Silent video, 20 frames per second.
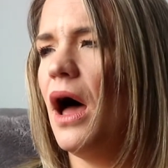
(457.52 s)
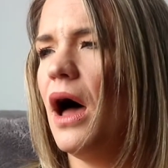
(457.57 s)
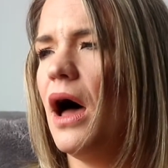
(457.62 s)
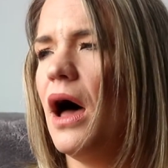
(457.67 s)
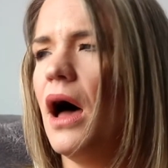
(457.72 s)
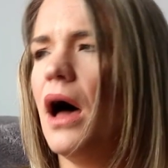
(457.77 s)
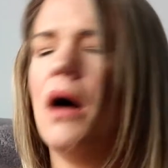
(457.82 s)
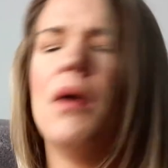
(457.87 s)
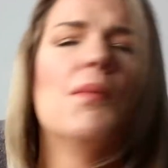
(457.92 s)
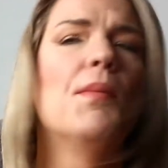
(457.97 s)

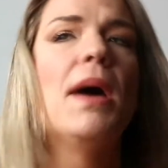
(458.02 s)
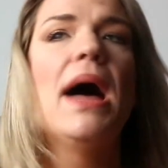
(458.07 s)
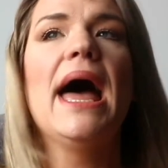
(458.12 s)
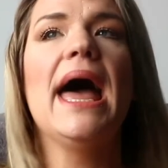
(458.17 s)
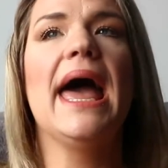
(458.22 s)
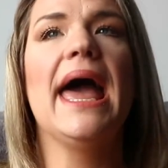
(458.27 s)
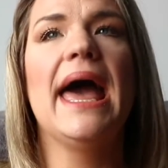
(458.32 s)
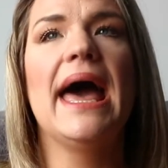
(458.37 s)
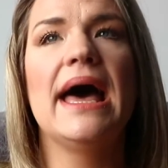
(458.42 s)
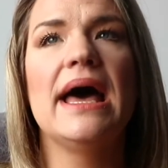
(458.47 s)

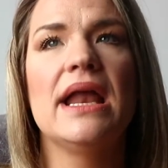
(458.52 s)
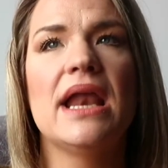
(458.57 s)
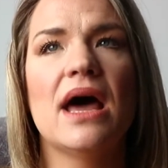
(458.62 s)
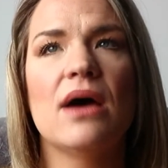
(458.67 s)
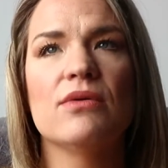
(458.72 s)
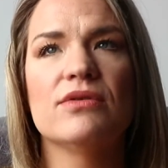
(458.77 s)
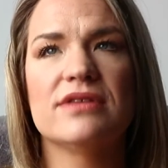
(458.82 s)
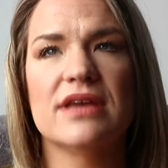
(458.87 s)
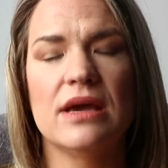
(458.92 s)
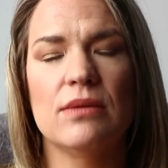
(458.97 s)
And
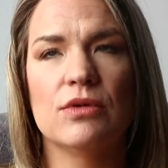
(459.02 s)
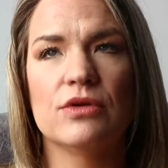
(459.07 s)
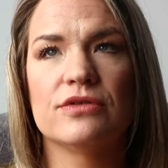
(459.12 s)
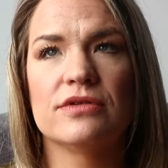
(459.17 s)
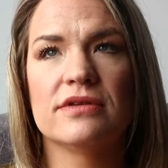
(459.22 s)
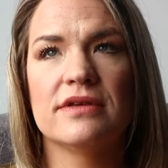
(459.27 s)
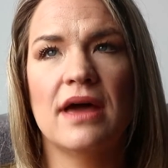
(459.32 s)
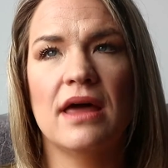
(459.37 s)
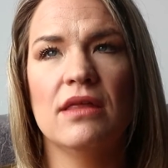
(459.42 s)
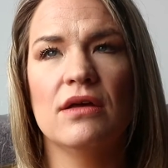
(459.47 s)
I was able
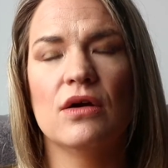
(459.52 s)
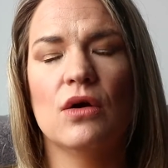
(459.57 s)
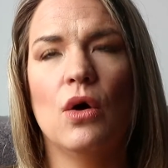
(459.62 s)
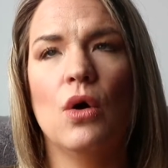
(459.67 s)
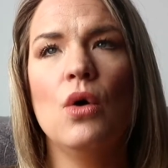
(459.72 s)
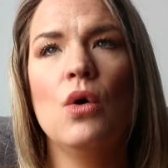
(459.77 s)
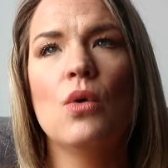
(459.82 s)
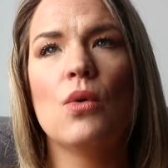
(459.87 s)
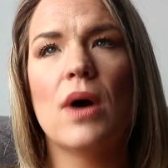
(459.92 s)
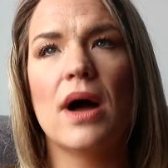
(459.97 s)
to tell her,
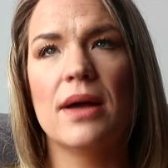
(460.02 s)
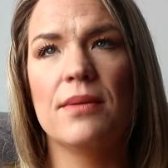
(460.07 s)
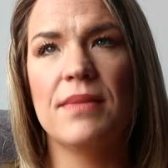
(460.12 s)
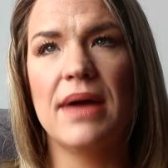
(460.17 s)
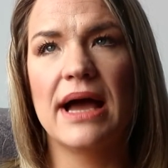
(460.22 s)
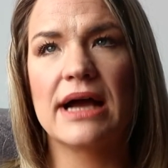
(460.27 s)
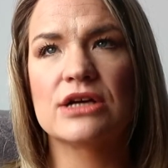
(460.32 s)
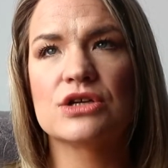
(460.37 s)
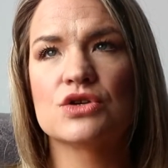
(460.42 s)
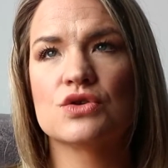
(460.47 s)
oh,
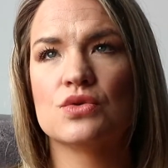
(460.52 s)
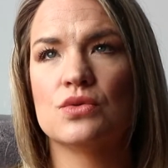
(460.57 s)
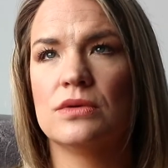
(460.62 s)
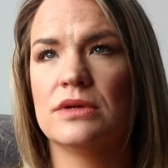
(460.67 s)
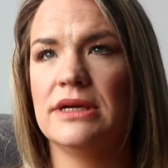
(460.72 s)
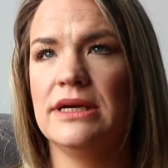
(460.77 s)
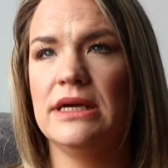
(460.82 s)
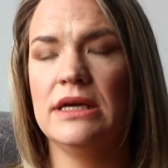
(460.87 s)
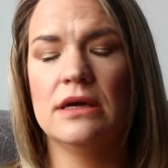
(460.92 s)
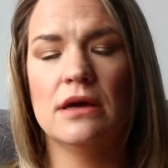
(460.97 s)
I'm
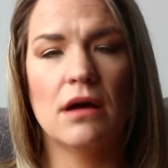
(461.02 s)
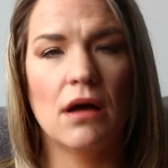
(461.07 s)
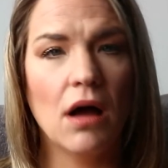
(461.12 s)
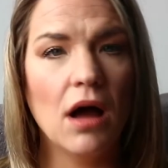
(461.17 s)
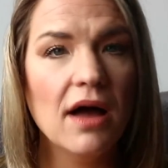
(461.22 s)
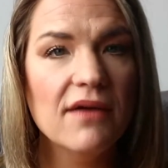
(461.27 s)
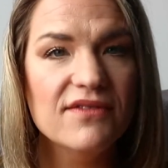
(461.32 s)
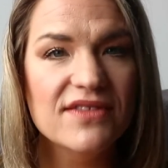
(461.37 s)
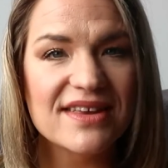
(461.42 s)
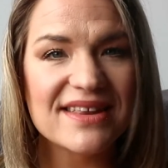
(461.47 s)
actually
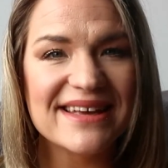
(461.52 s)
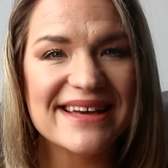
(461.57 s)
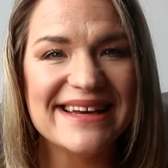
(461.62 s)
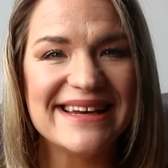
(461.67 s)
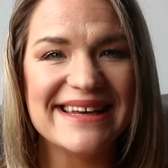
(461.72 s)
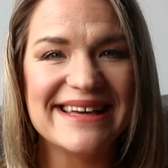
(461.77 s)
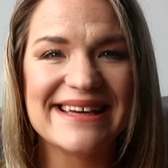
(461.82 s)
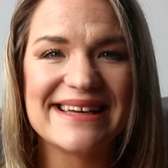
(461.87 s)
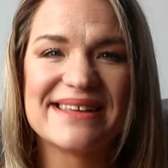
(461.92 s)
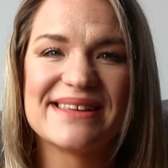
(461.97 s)

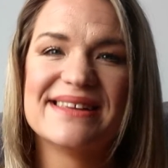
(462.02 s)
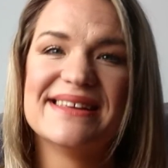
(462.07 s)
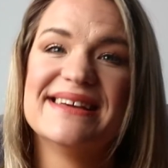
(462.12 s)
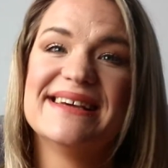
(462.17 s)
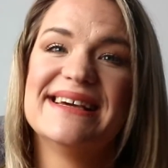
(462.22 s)
ovulating.